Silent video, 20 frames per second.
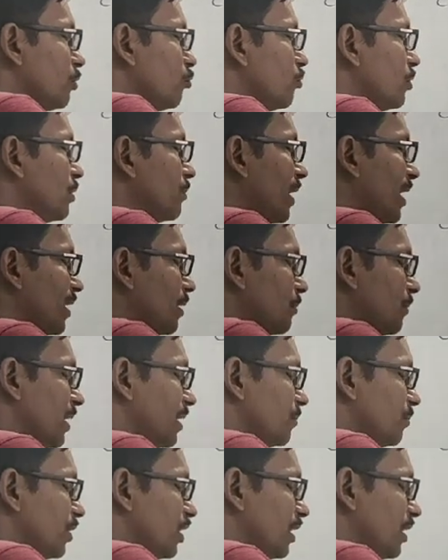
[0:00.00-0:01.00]
Q
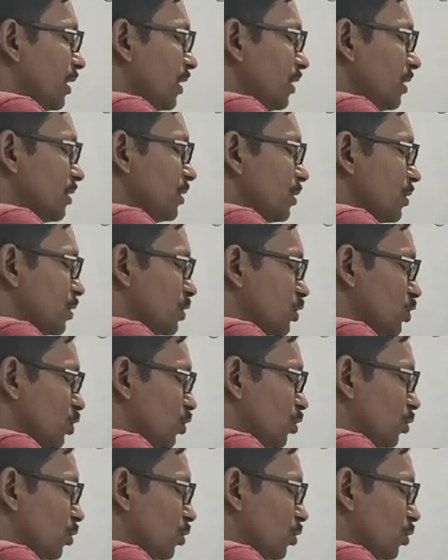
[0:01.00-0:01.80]
divided by V.